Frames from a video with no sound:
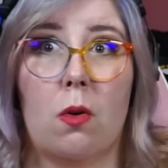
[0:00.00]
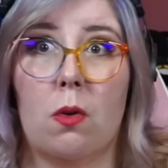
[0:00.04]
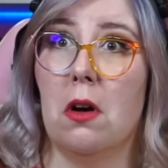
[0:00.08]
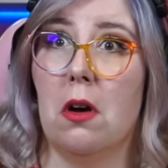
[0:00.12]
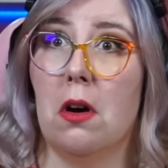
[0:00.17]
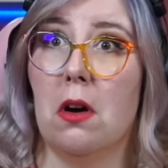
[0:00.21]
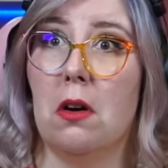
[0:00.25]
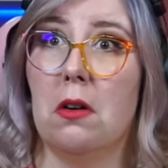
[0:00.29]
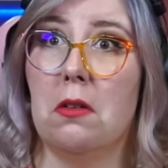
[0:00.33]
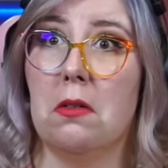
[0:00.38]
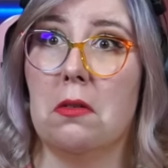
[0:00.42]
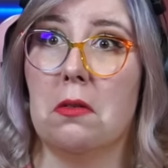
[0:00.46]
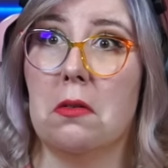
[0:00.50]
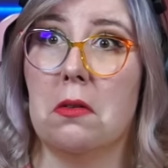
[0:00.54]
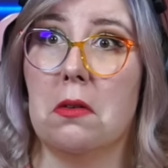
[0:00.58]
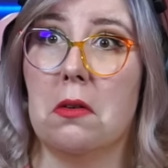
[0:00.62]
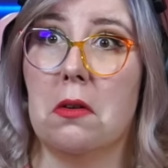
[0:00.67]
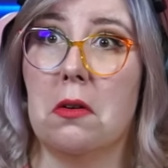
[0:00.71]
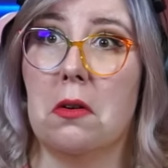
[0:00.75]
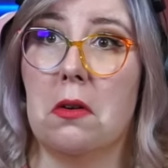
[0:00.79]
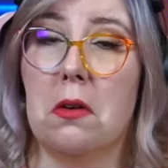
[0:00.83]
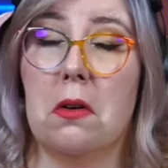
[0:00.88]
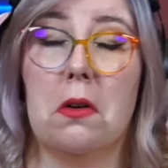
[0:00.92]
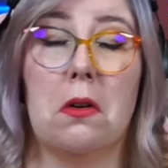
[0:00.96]
Oh.
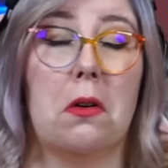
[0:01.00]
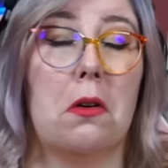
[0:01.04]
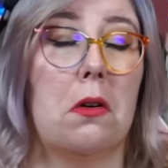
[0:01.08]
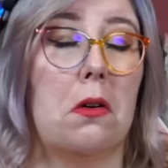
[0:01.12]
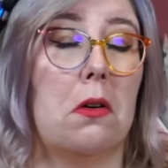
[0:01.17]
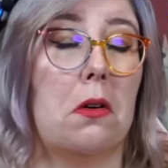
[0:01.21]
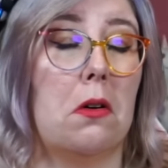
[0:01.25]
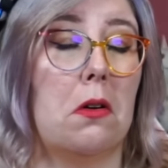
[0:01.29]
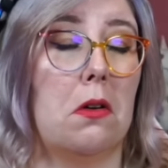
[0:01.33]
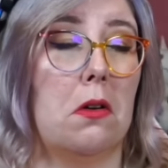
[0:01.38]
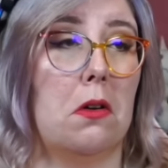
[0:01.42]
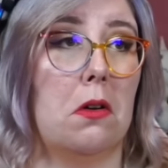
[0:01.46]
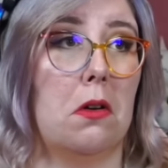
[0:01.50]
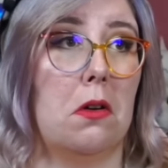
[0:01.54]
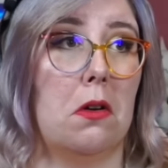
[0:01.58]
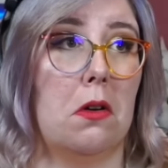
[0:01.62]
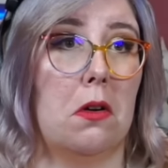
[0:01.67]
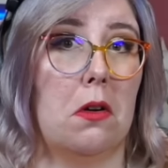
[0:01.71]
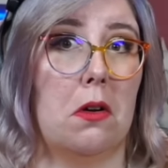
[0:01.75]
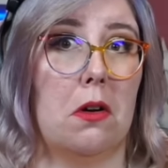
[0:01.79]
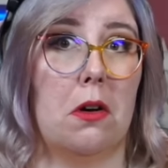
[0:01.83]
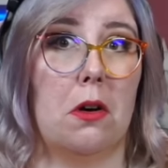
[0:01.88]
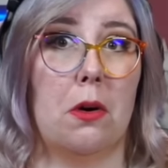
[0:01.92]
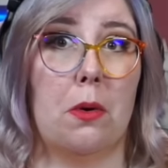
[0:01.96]

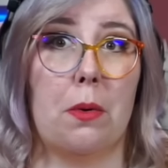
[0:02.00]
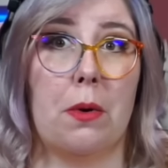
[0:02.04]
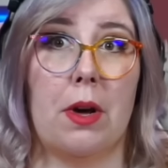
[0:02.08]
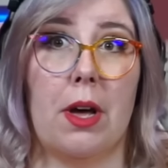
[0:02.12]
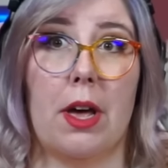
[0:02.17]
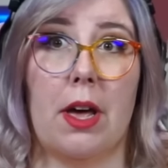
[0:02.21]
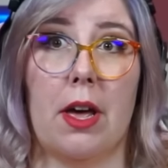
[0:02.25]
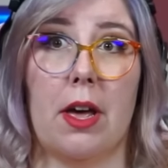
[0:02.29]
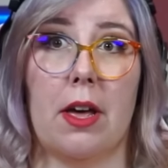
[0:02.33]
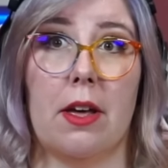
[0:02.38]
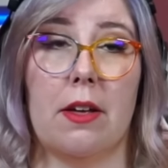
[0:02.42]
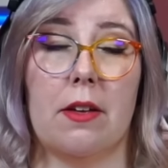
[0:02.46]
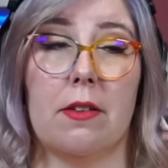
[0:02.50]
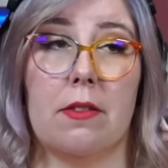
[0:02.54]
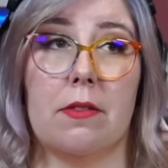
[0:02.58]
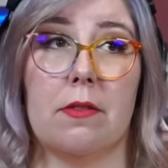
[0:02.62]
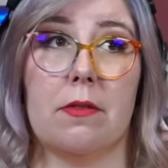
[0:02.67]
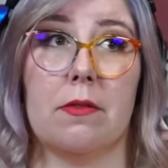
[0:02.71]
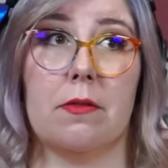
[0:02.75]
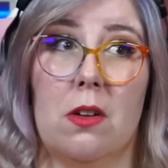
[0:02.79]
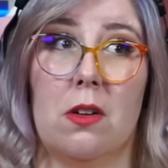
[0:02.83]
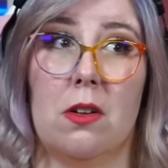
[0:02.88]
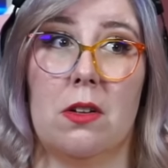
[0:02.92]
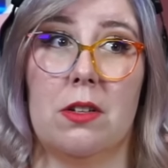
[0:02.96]
Okay.
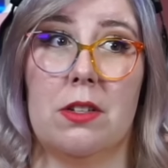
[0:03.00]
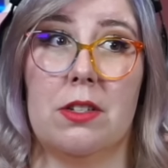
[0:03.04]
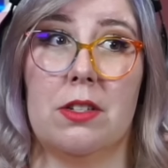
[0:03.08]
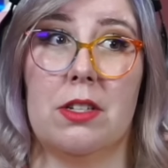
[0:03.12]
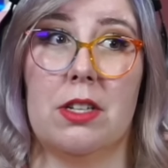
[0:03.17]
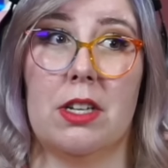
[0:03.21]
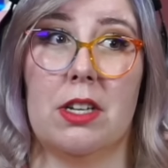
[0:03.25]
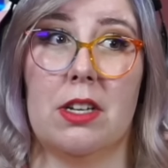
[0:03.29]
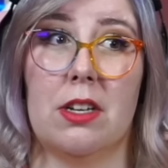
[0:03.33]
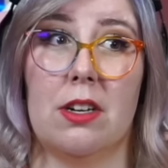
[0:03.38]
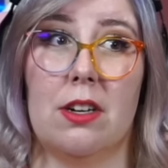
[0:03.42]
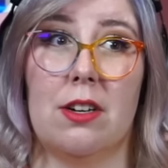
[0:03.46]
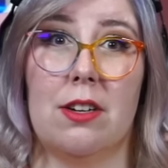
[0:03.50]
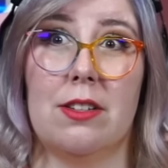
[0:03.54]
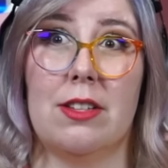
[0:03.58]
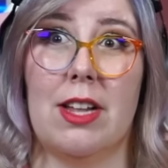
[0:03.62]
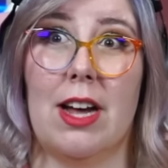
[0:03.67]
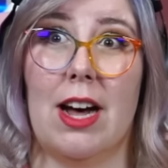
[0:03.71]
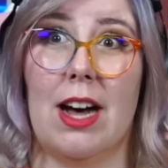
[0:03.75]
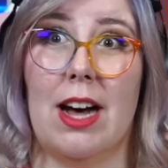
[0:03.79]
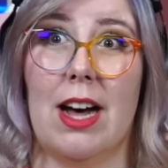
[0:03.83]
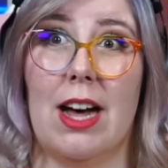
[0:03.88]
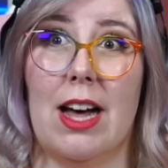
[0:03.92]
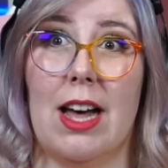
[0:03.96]
Is he gonna
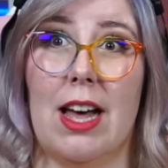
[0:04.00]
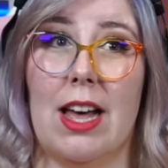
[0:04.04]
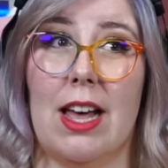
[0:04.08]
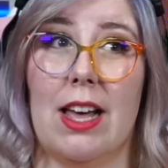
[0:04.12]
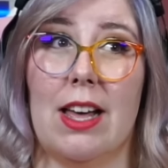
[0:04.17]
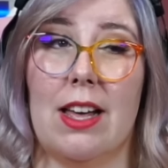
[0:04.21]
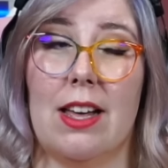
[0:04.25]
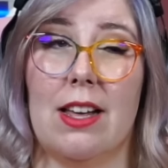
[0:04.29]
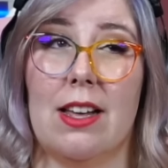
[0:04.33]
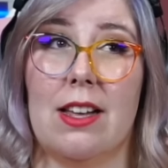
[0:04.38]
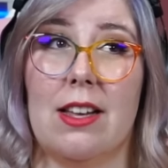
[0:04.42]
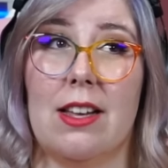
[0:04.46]
die?